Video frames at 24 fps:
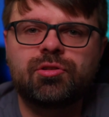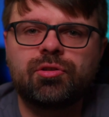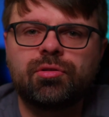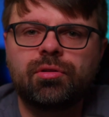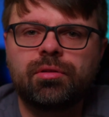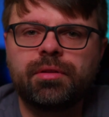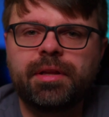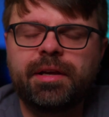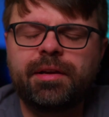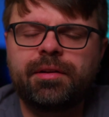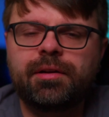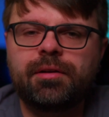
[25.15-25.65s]
dual
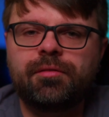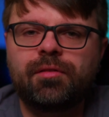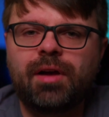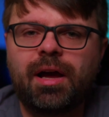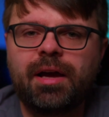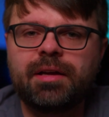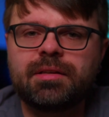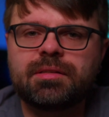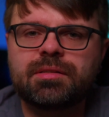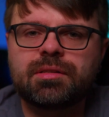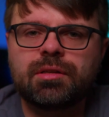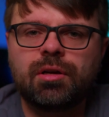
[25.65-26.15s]
negative
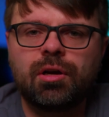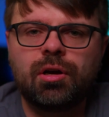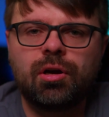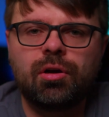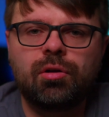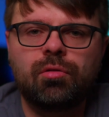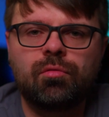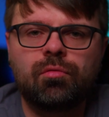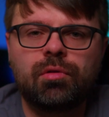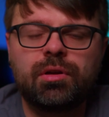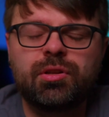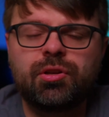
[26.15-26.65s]

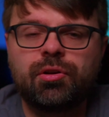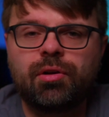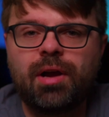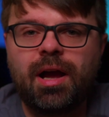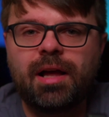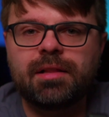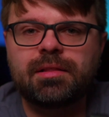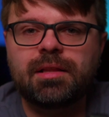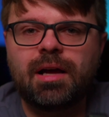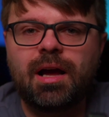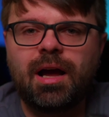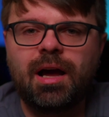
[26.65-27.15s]
ISO, when you're
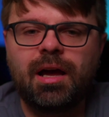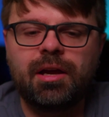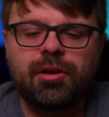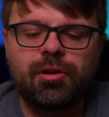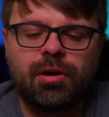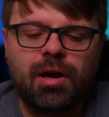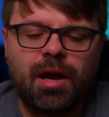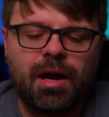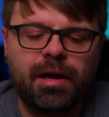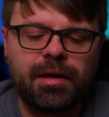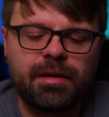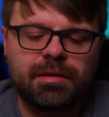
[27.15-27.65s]
at the higher
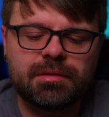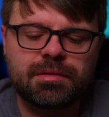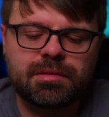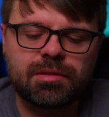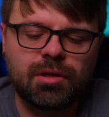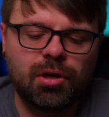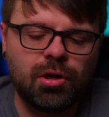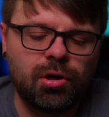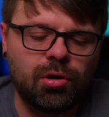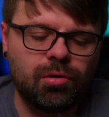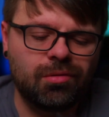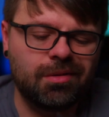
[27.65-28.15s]

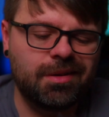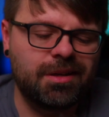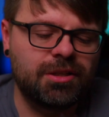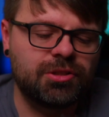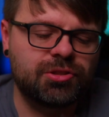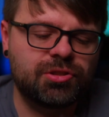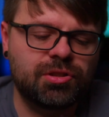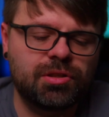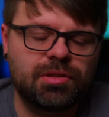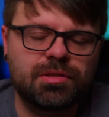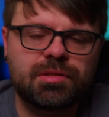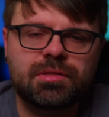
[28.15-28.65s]
ISO, it
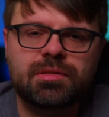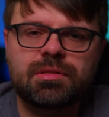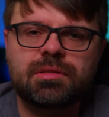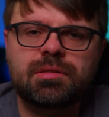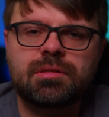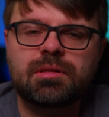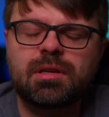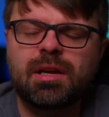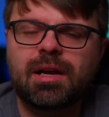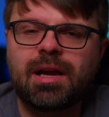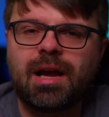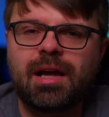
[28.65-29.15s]
just
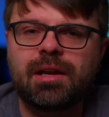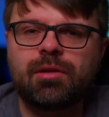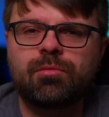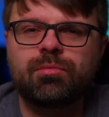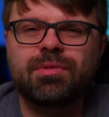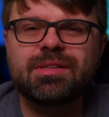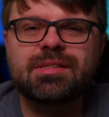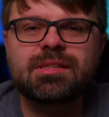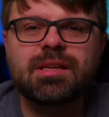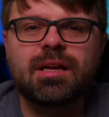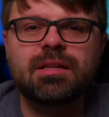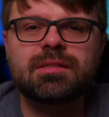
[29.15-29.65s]
kind of
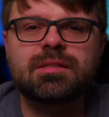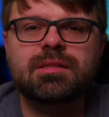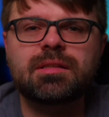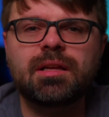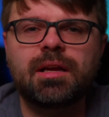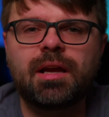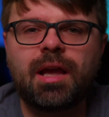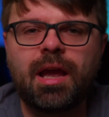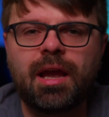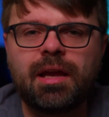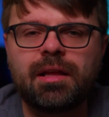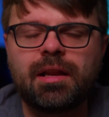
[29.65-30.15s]
resets the
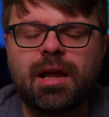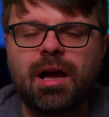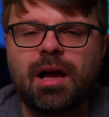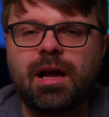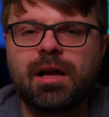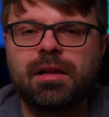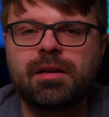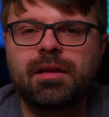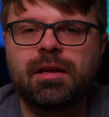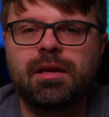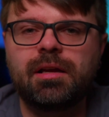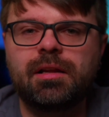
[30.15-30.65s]
gain
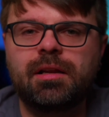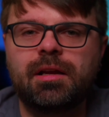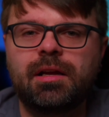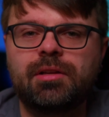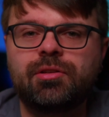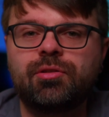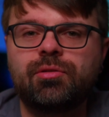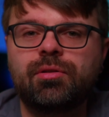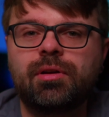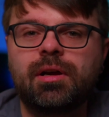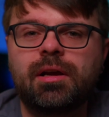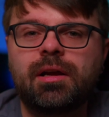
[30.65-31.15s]
on it and
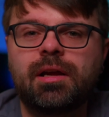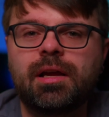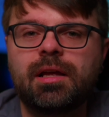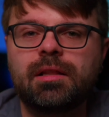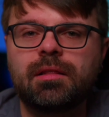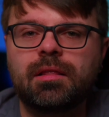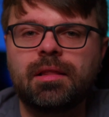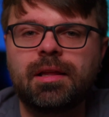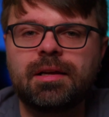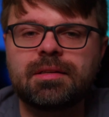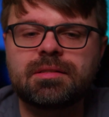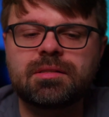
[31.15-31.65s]
you
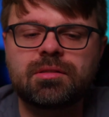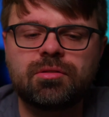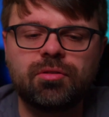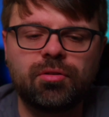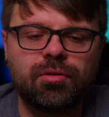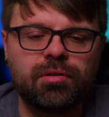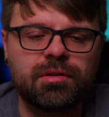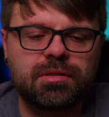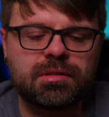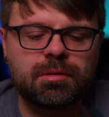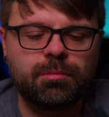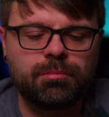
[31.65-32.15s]
get less
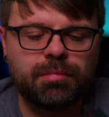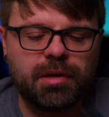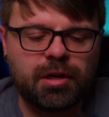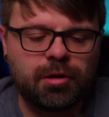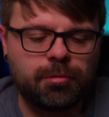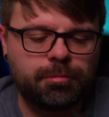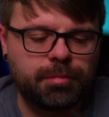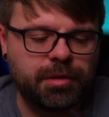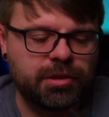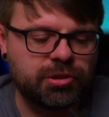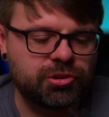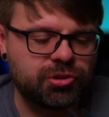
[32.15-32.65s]
noise and better
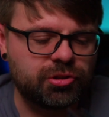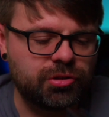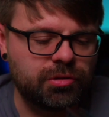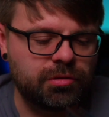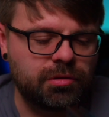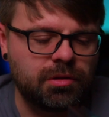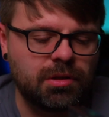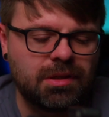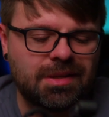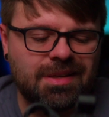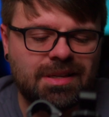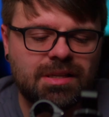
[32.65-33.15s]
picture.
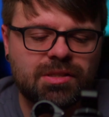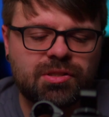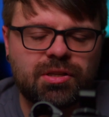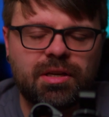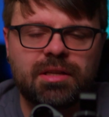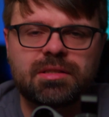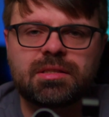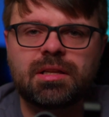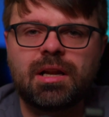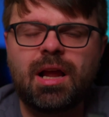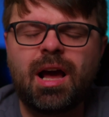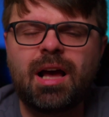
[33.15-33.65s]
So
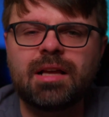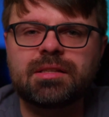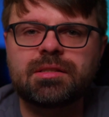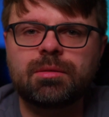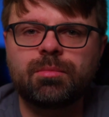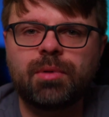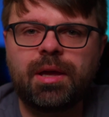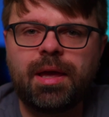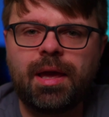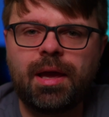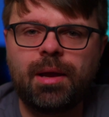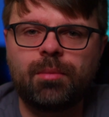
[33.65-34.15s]
it's an
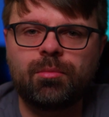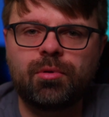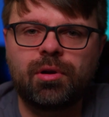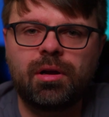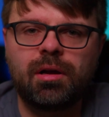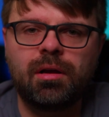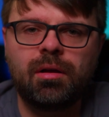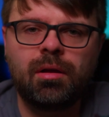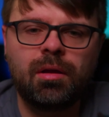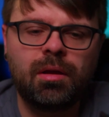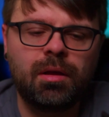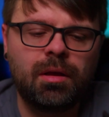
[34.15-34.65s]
awesome
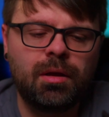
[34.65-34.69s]
camera,